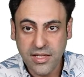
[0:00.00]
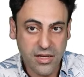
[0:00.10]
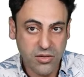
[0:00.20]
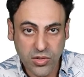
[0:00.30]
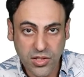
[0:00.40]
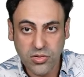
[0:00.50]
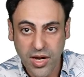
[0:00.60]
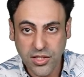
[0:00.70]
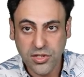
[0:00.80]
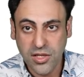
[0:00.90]
in order to
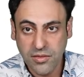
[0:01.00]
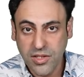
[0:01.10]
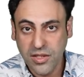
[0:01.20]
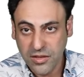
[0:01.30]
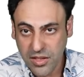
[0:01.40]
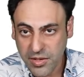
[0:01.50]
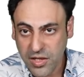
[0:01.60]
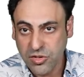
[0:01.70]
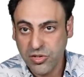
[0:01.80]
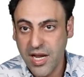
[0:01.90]
actually give you a little bit of
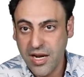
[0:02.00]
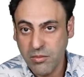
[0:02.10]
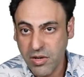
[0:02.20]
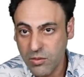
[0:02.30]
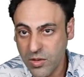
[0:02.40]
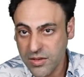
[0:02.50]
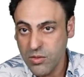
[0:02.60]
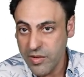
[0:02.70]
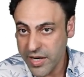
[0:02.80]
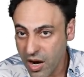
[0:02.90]
understanding about what's
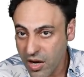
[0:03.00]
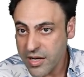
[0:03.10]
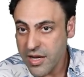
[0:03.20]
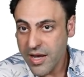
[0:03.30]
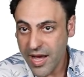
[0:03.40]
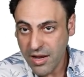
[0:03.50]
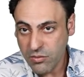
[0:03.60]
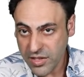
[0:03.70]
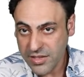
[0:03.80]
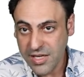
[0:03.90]
going on and
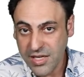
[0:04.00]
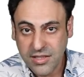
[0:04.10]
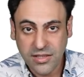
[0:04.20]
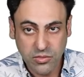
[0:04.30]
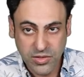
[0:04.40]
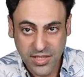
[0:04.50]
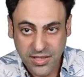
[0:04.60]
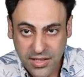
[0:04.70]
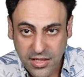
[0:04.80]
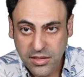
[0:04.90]
what is the insulin
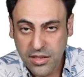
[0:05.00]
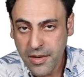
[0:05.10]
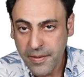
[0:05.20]
resistance.